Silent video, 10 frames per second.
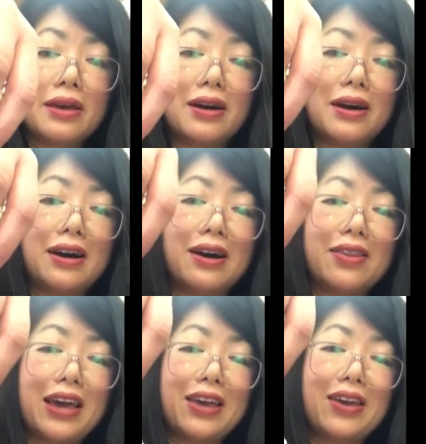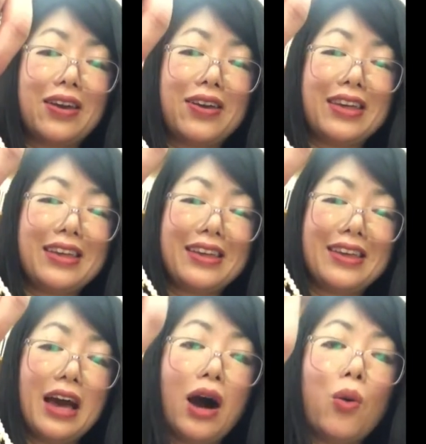Ah, oh, thank you.
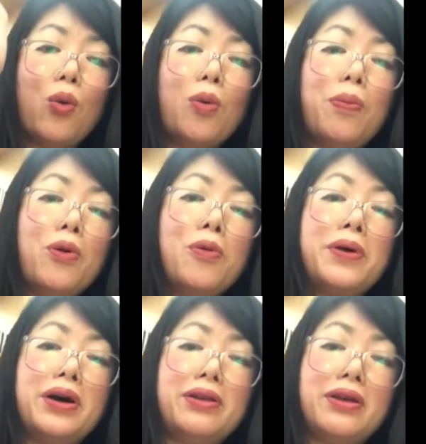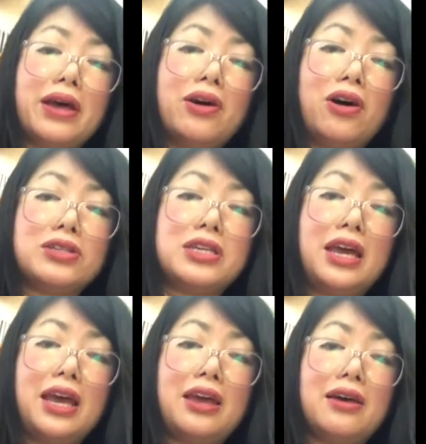Oh, bourbon and hot
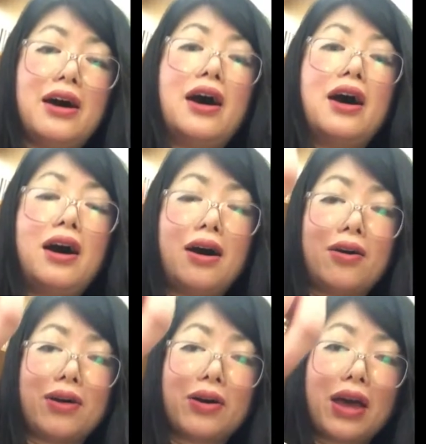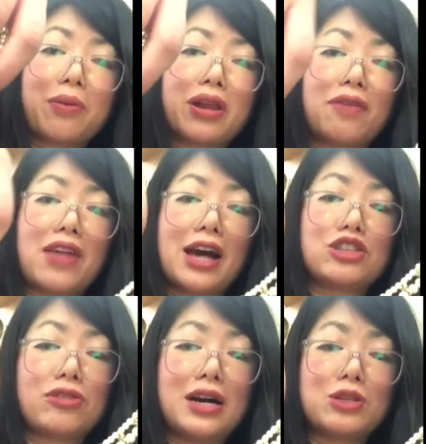tea. Oh, okay, I'm going to give that a
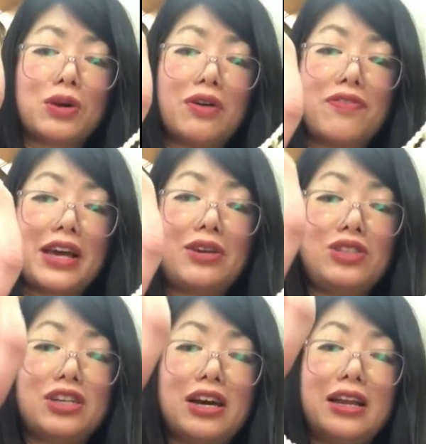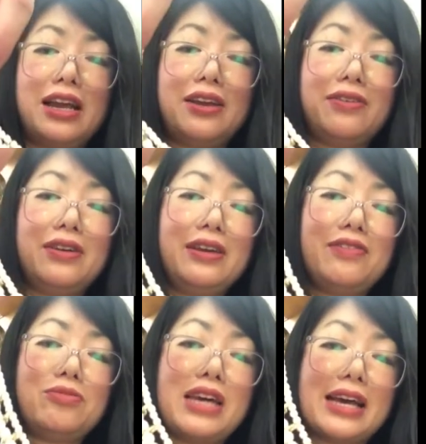try as well. Thank you, Shirley
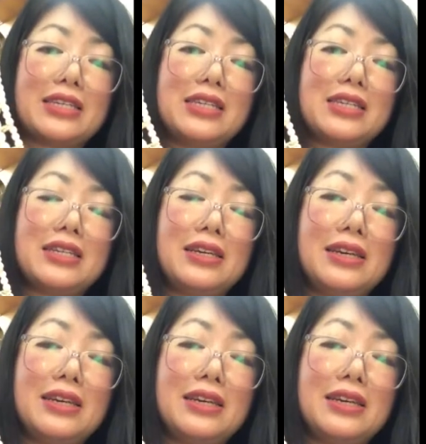from Texas.